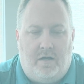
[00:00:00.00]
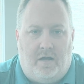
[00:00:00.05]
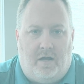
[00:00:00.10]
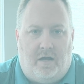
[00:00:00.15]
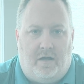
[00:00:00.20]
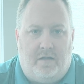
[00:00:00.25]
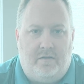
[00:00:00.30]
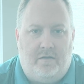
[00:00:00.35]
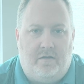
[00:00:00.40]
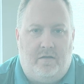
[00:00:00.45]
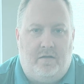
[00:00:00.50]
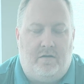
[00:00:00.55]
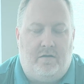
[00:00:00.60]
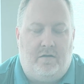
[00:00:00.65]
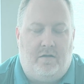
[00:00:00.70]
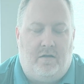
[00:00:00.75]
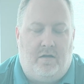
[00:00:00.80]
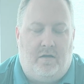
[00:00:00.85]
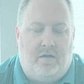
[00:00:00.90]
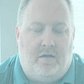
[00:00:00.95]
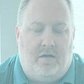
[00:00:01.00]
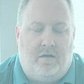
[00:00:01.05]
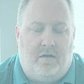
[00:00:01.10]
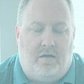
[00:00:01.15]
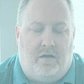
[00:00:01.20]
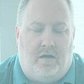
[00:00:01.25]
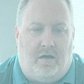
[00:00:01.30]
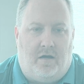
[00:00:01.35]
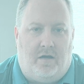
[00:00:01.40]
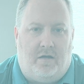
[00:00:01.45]
And then
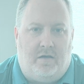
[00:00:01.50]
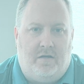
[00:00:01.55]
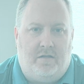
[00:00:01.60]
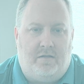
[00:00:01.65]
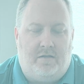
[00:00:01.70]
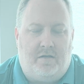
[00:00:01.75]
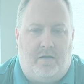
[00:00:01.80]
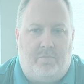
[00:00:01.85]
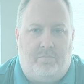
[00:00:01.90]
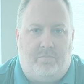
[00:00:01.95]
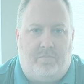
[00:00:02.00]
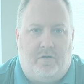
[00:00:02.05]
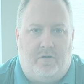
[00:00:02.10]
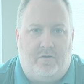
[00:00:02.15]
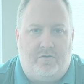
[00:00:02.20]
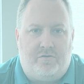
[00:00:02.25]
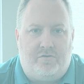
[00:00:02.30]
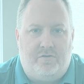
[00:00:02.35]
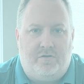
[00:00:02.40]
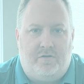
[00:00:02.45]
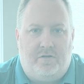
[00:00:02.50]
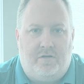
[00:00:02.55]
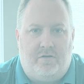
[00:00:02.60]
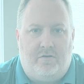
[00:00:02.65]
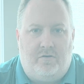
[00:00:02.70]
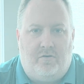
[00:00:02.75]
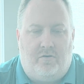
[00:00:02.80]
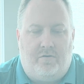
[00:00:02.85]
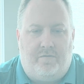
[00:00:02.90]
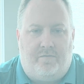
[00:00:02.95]
hit that bell so you get
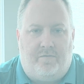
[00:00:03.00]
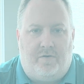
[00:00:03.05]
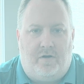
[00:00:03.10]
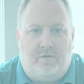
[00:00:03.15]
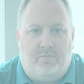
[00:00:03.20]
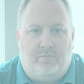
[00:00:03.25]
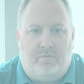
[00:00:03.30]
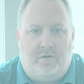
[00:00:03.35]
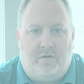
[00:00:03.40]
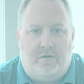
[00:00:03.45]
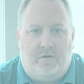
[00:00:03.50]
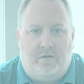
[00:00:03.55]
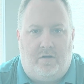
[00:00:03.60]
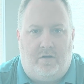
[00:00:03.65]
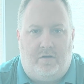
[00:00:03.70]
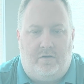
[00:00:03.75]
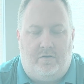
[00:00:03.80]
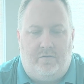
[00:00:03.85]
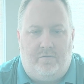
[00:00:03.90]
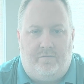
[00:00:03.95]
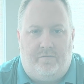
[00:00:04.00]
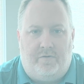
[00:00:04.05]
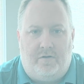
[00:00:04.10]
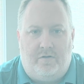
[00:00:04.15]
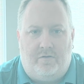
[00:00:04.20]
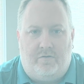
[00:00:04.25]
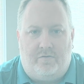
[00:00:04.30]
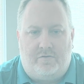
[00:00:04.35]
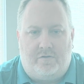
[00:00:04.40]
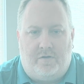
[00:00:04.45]
notified when new
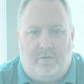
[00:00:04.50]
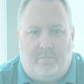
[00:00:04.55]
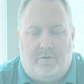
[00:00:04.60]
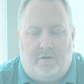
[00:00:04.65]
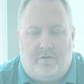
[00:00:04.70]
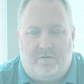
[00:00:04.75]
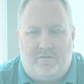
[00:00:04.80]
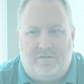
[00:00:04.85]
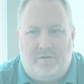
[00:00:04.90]
videos come out.